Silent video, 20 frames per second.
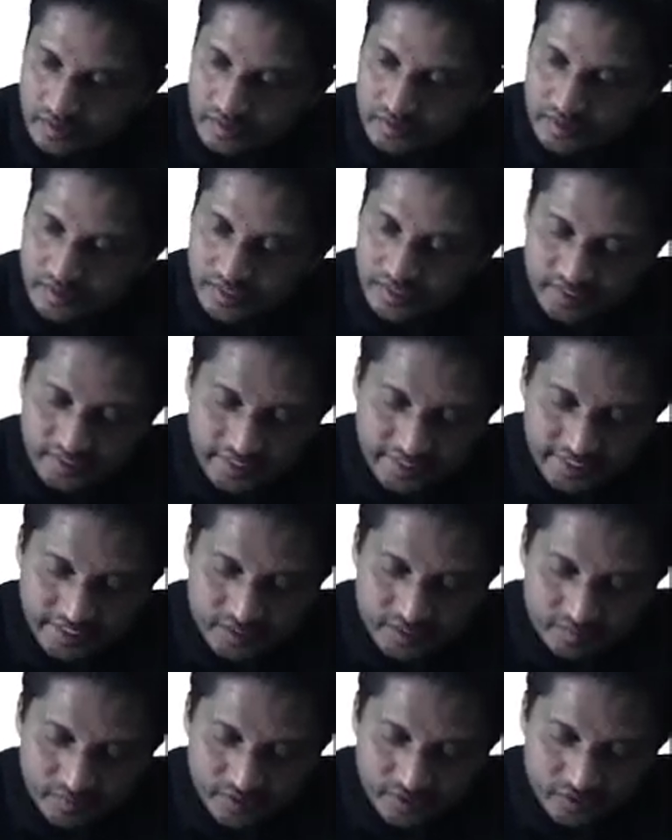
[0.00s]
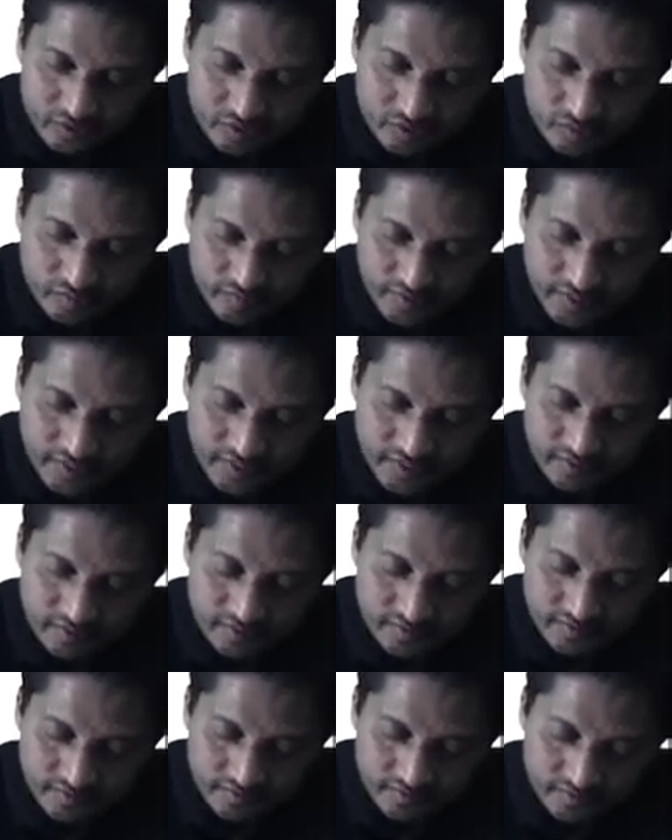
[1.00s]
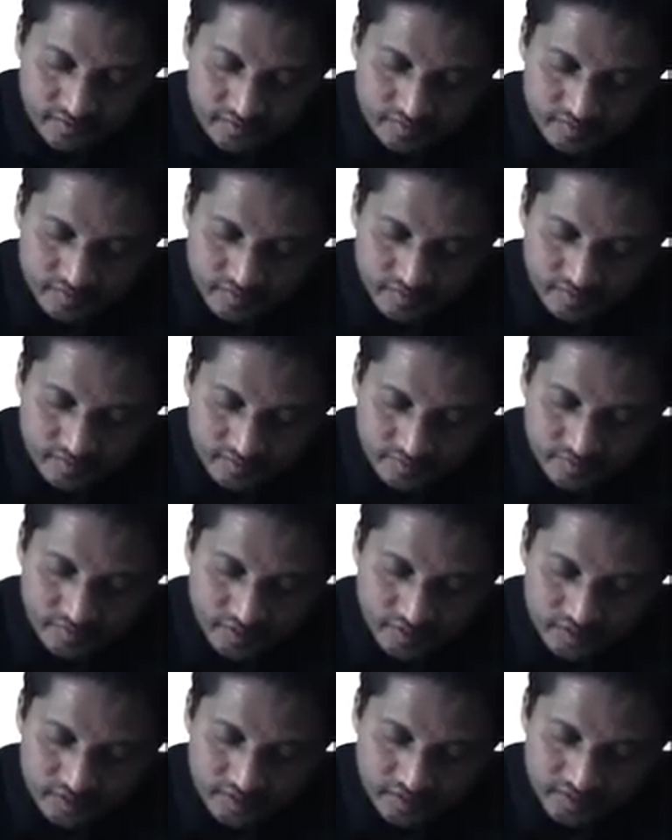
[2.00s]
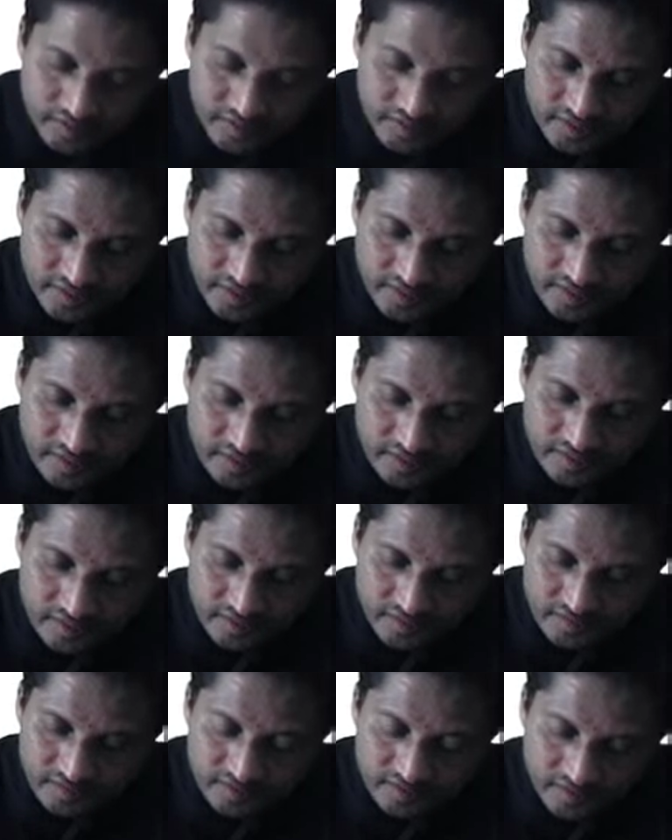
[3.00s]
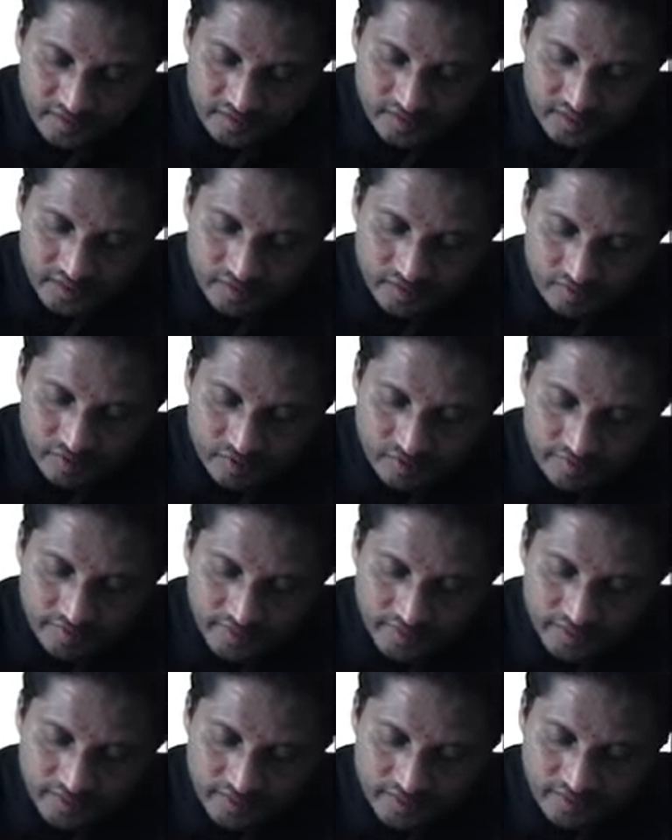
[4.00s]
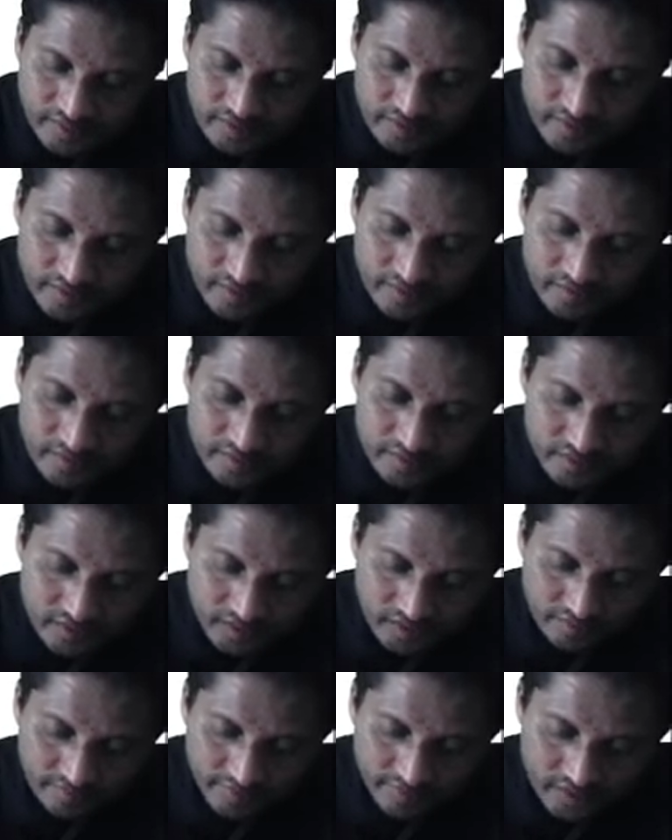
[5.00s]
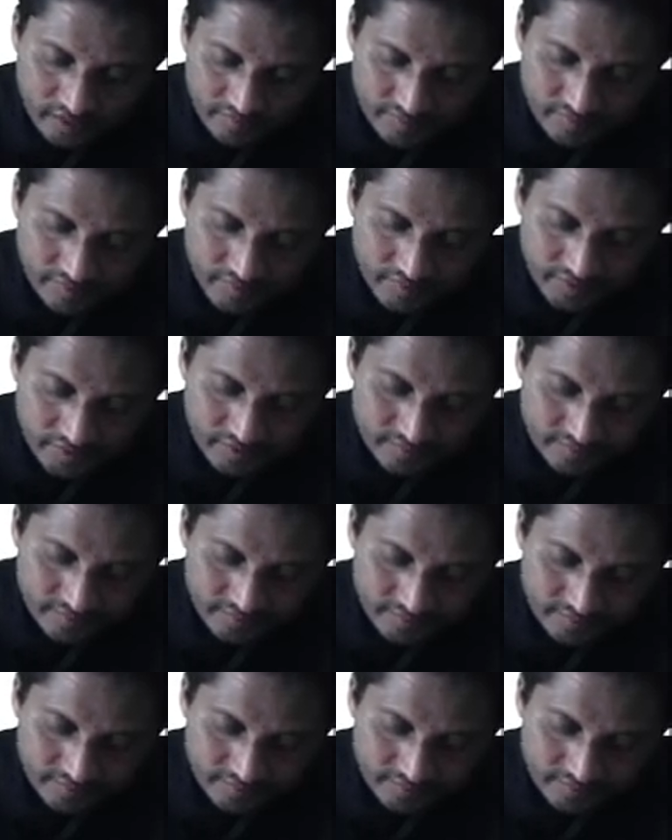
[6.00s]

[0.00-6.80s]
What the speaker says: That is x plus 2y plus 3z is equal to 20. This is the equation of the plane.